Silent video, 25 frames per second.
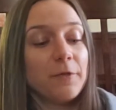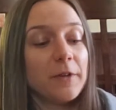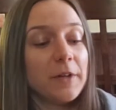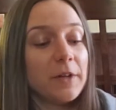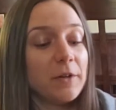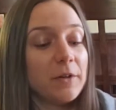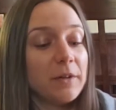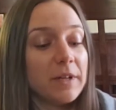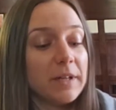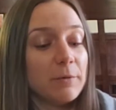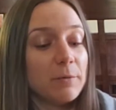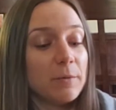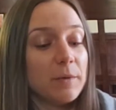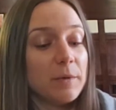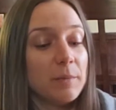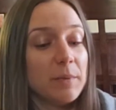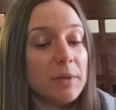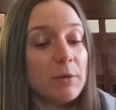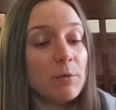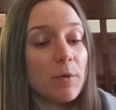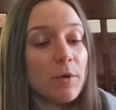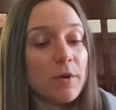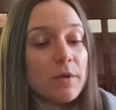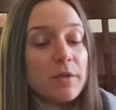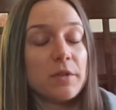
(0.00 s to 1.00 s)
figured it would
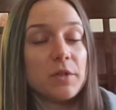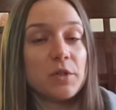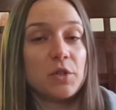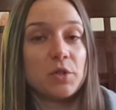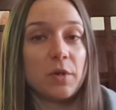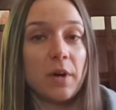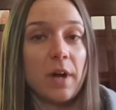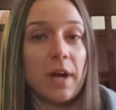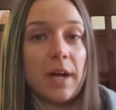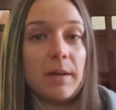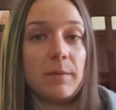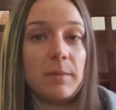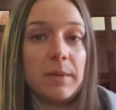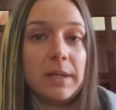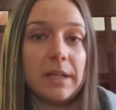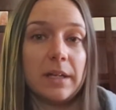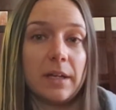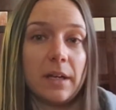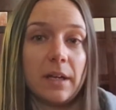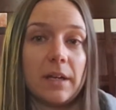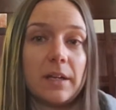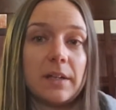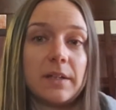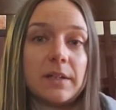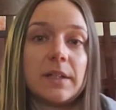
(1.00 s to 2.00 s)
be worth a try,
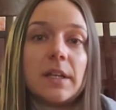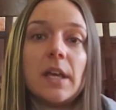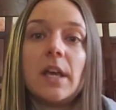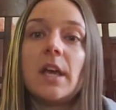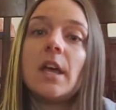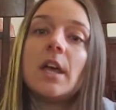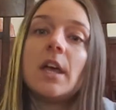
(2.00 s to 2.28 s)
because